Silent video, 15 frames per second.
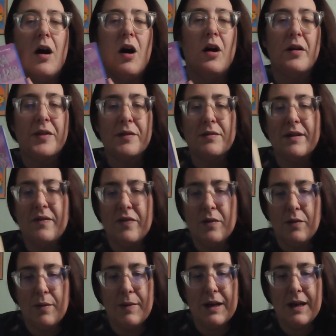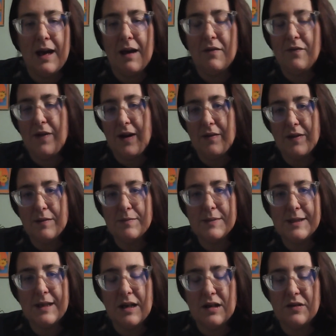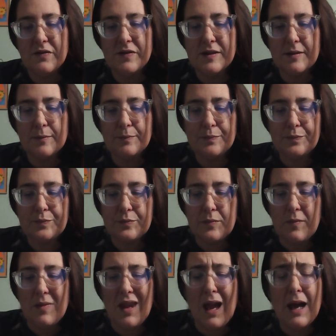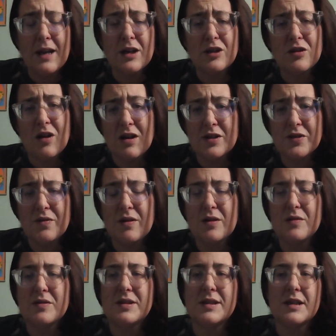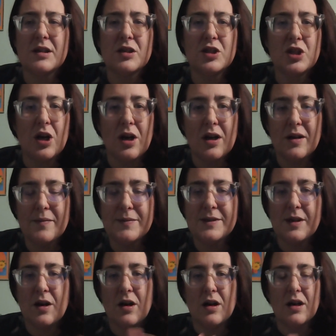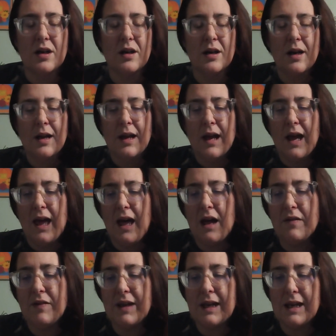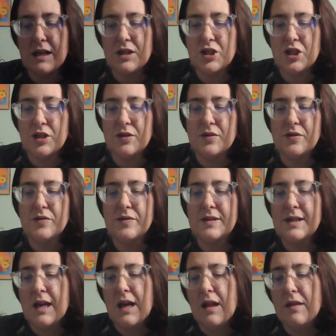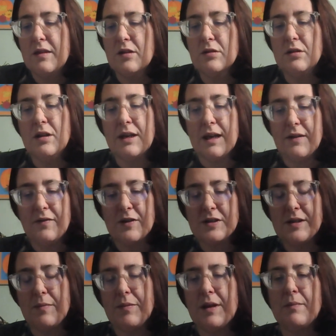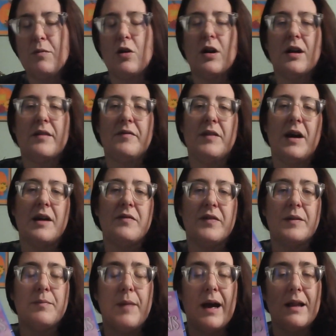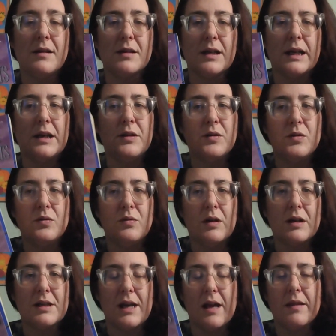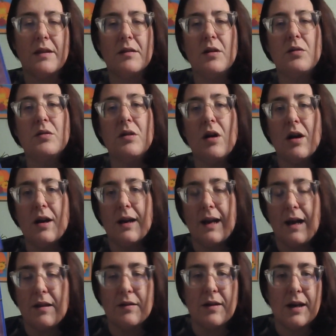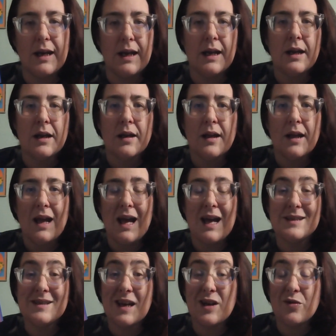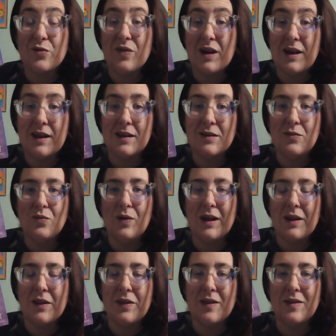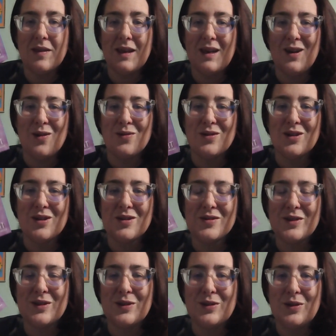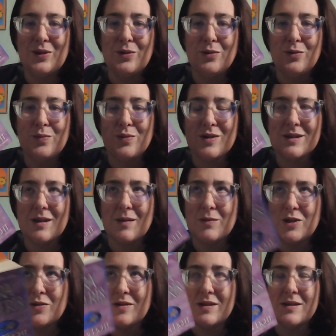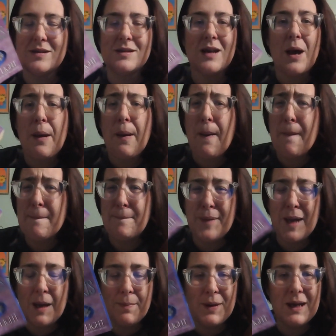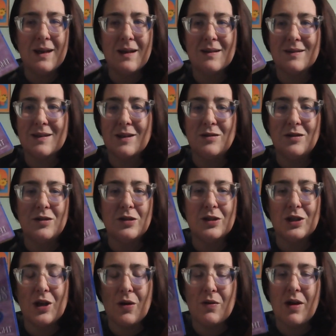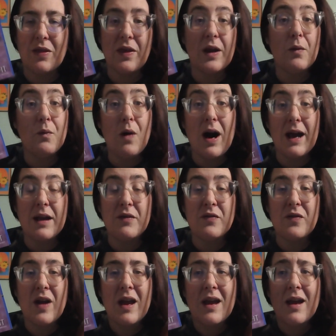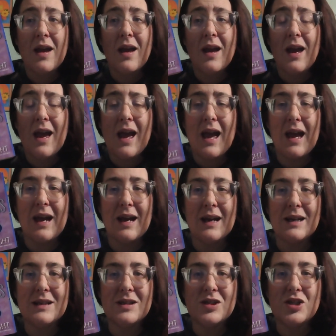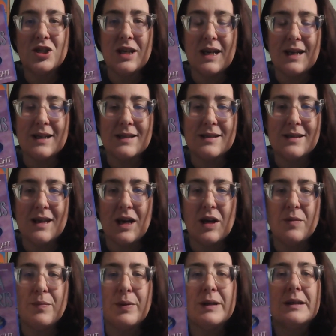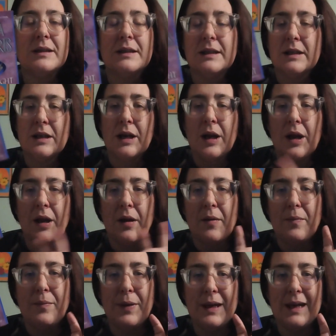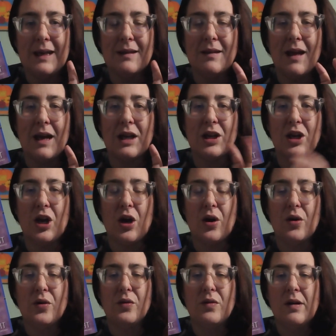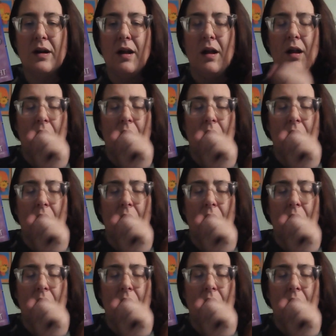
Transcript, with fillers: All three of the women have found themselves at a crossroads. Their jobs are having issues. They're looking for something more out of life. And Malory, who worked at the local art gallery, has had a run in with the owner's new presumptuous, peppy, little, know nothing wife. And she ends up being let go